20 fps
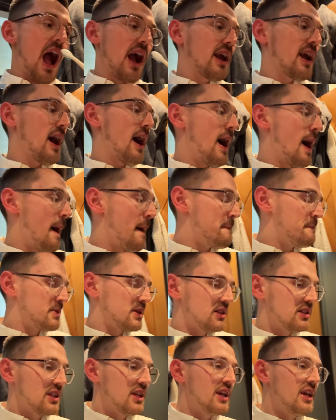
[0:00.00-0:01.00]
I can't
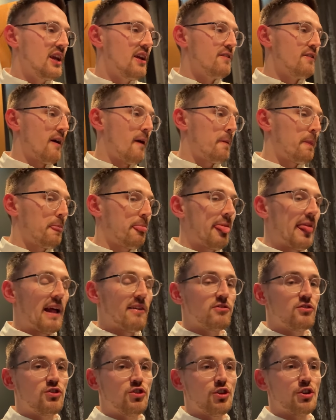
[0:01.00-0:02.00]
believe
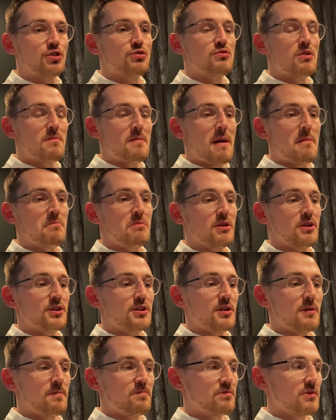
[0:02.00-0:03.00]
I've just remembered
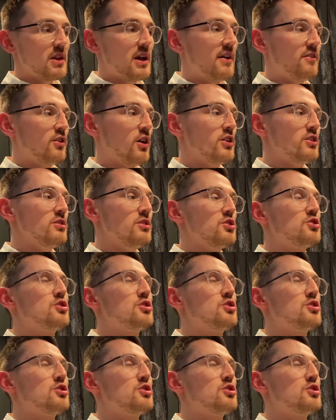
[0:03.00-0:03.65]
I've got to do the